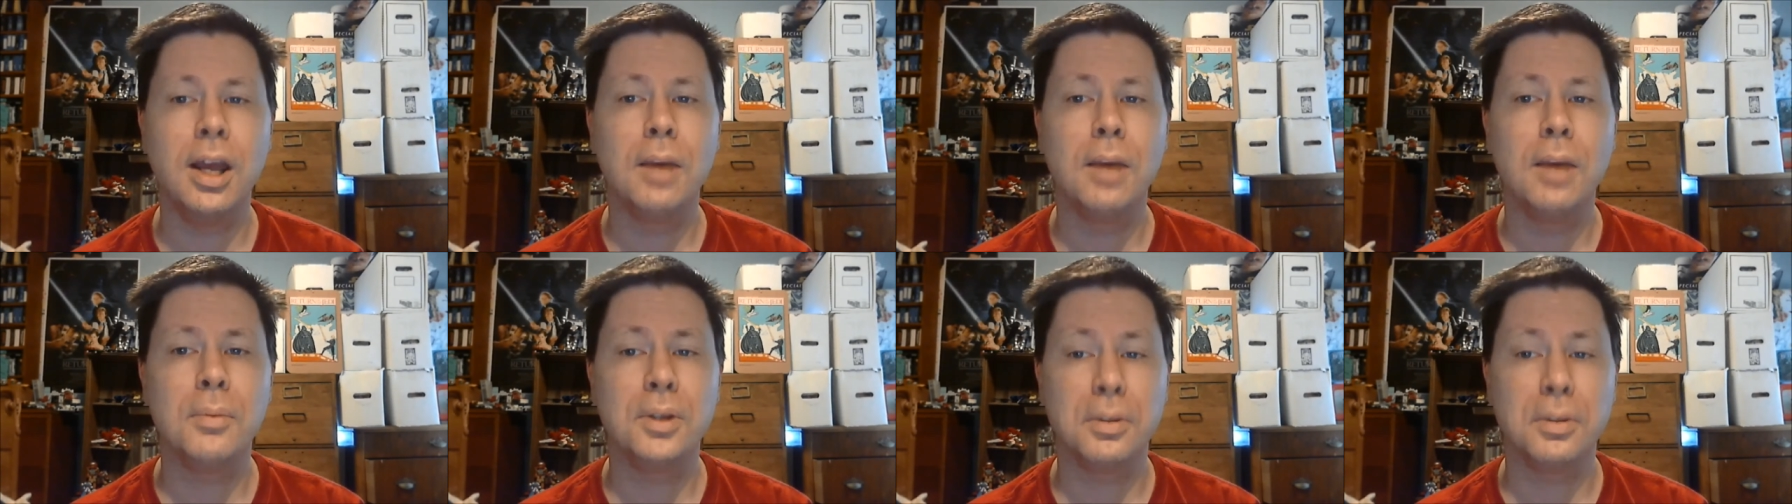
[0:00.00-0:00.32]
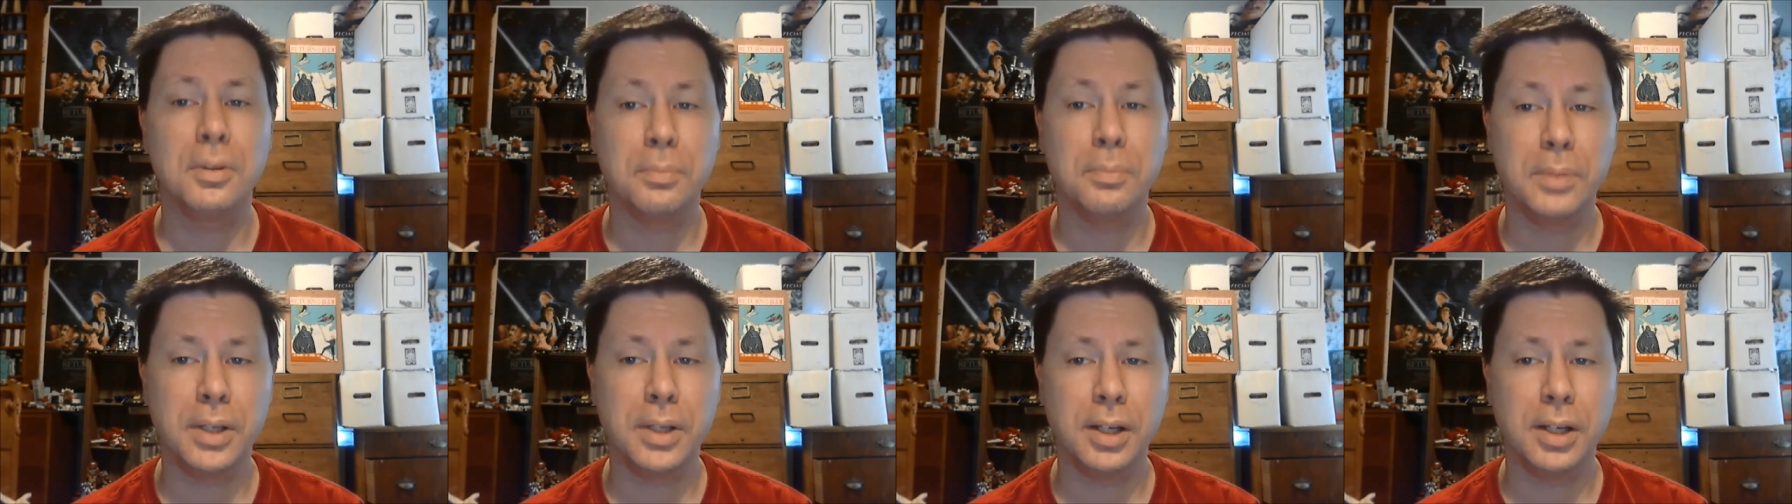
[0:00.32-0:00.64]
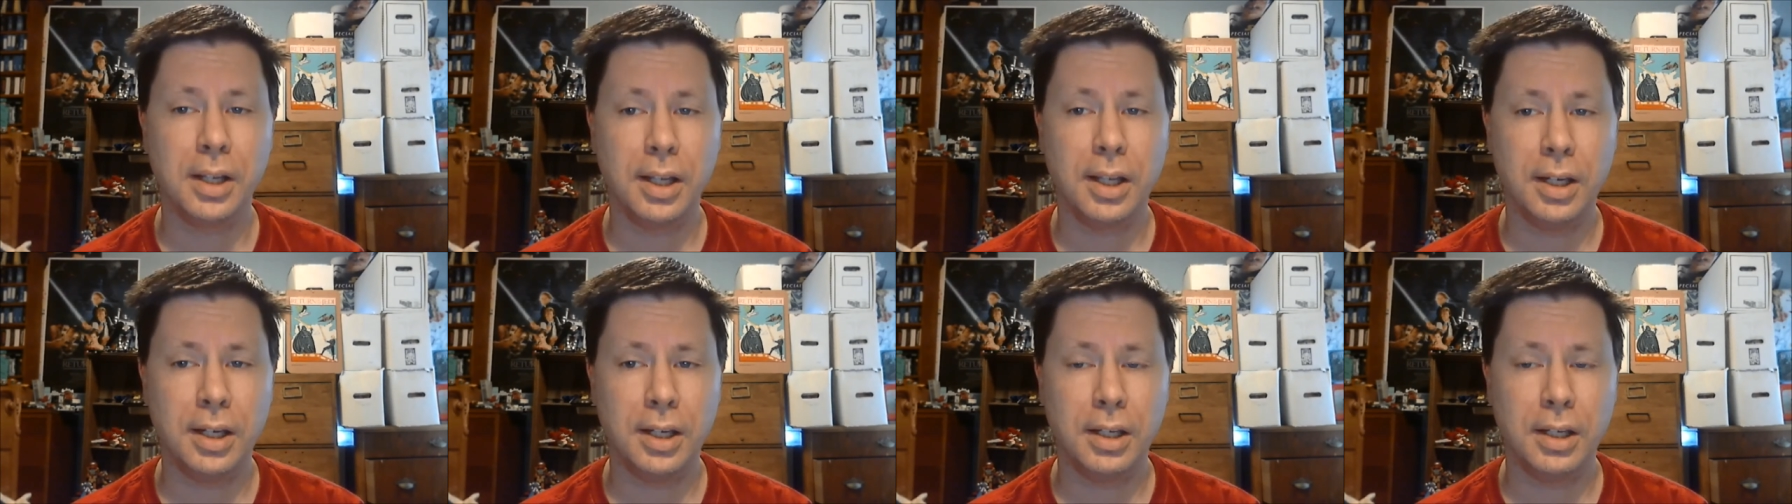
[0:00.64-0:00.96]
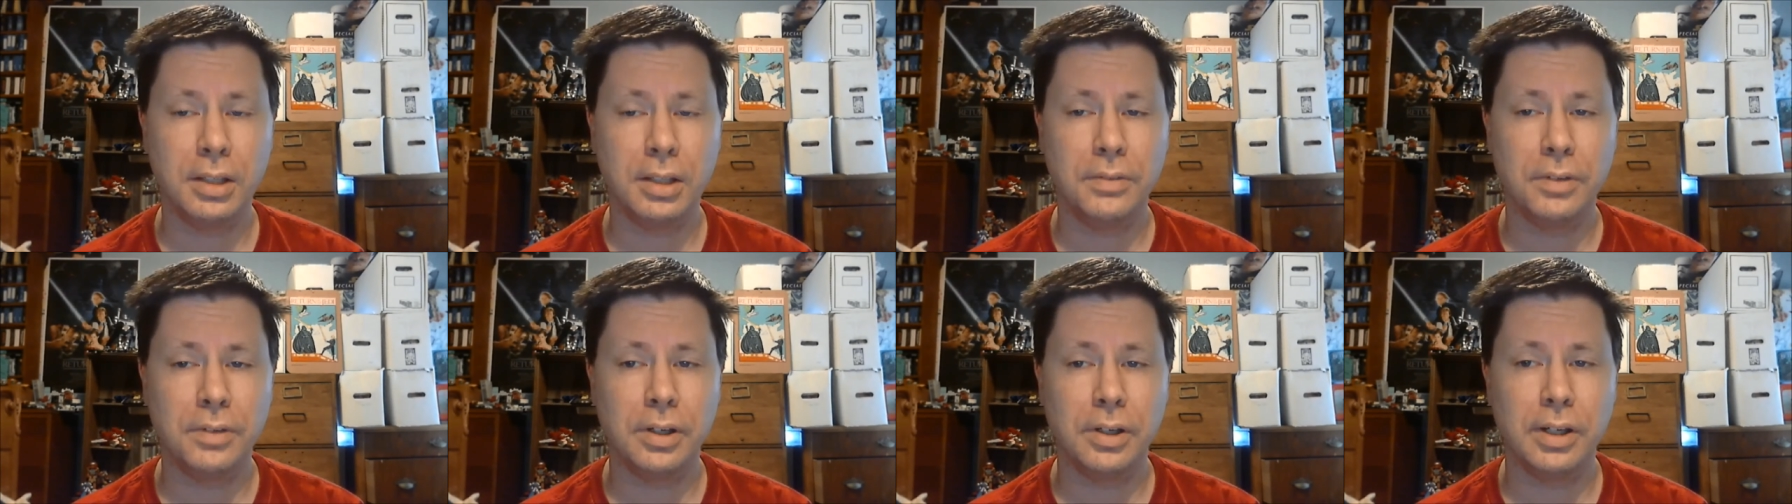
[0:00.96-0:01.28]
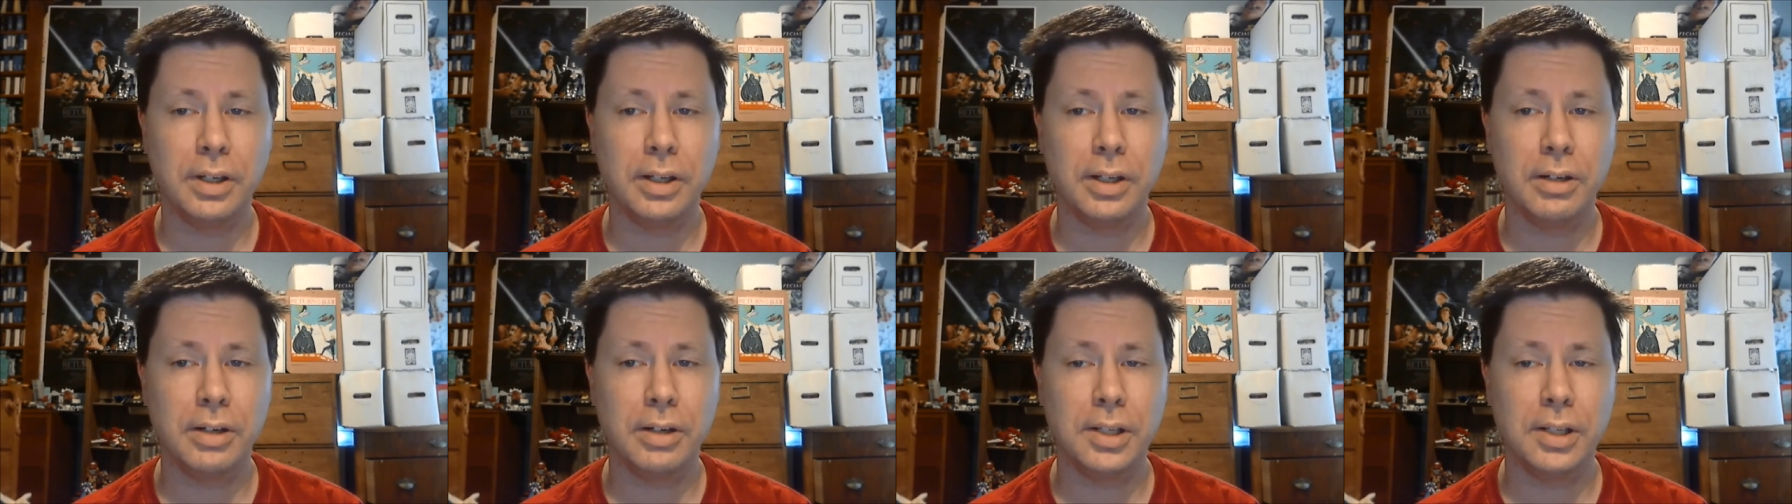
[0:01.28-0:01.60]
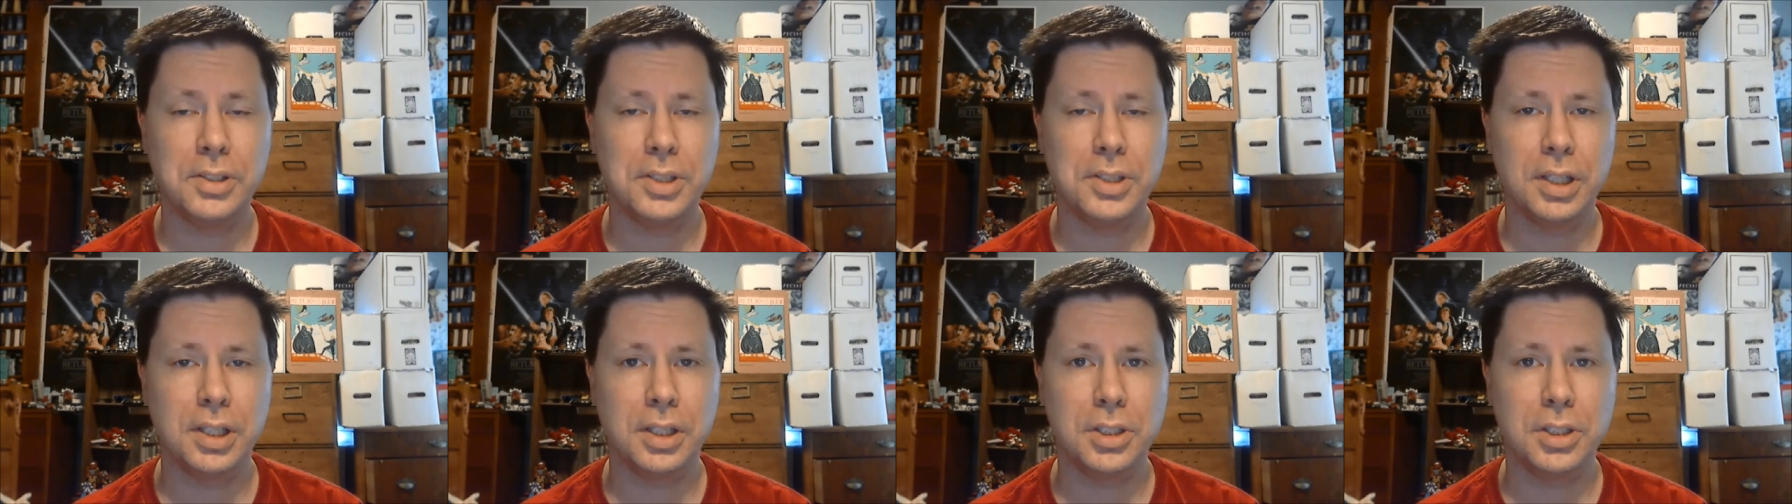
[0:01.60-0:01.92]
but the beginning is very
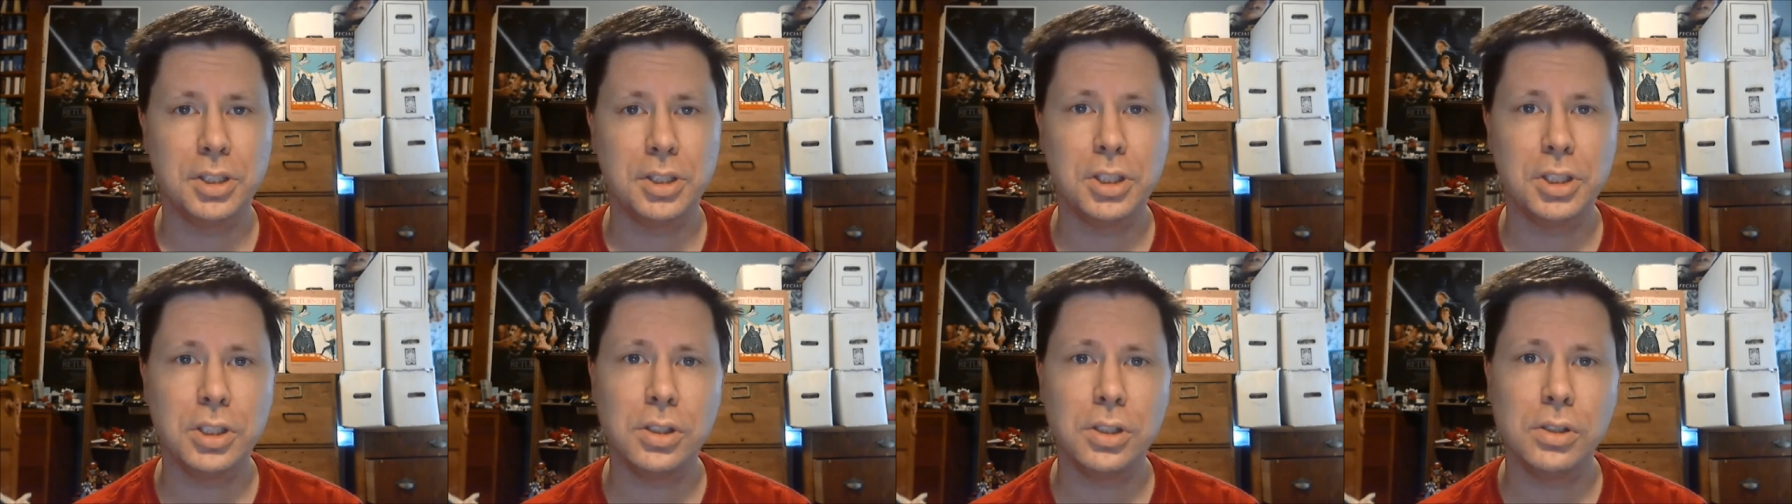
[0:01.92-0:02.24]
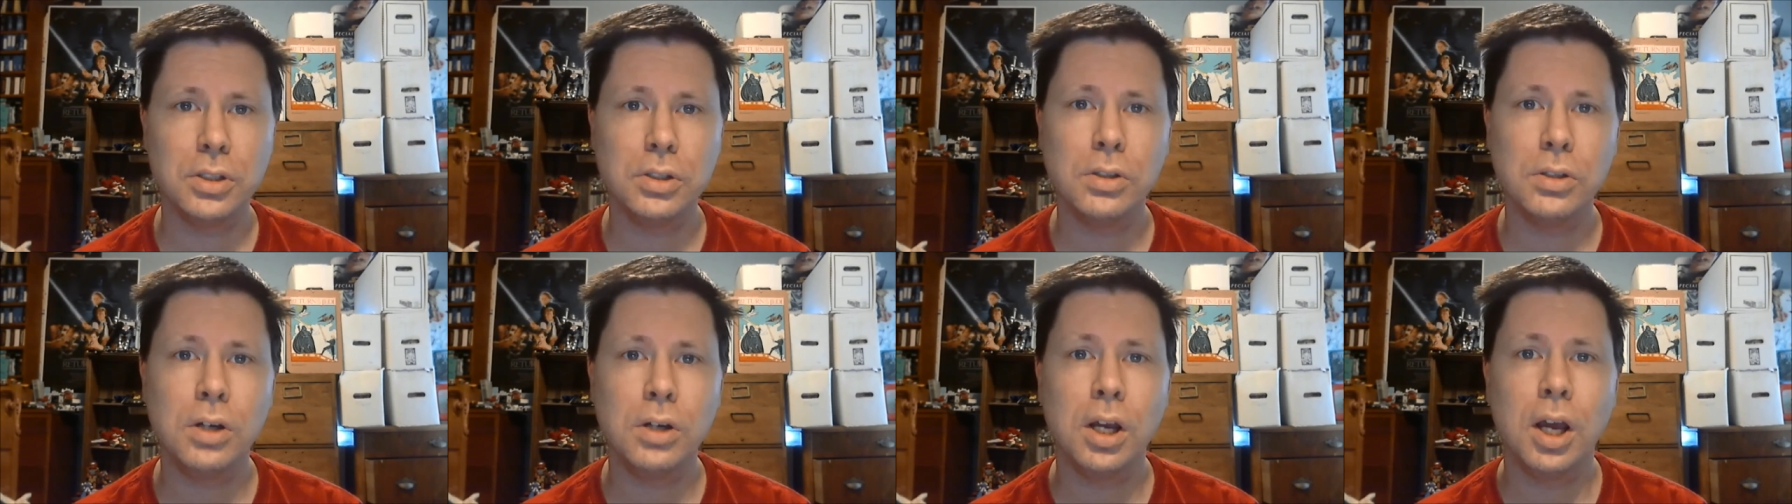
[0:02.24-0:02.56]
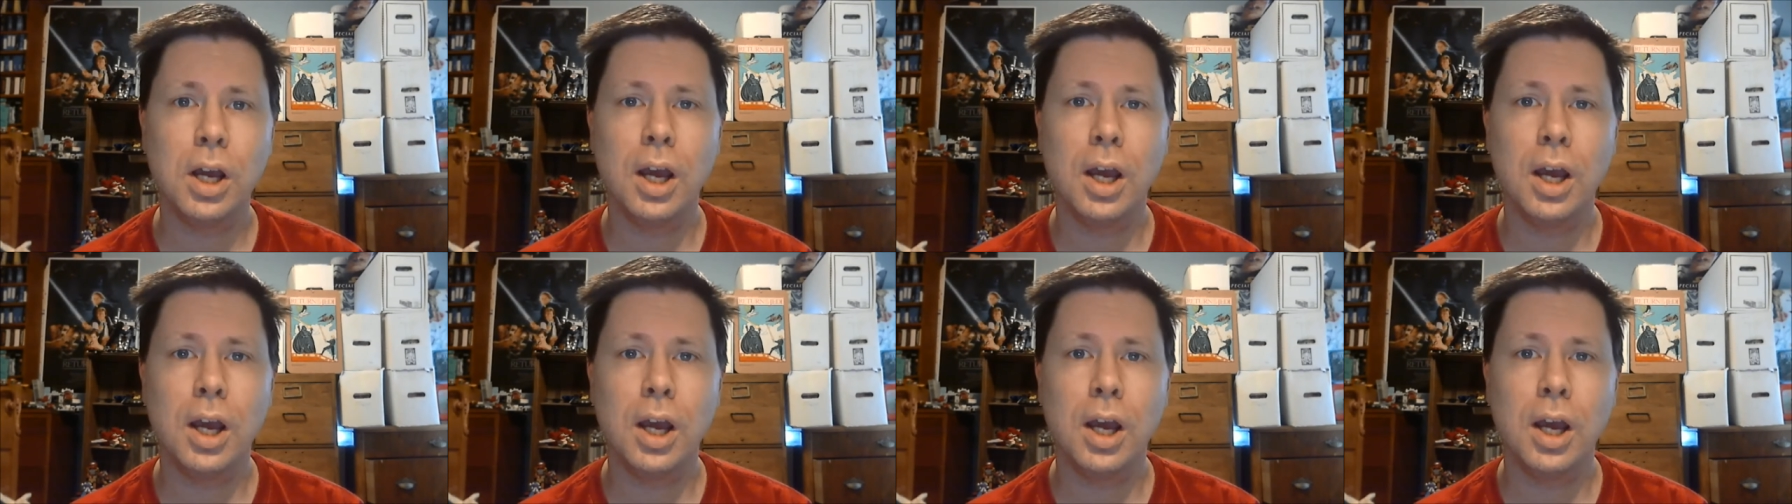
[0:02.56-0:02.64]
interesting too.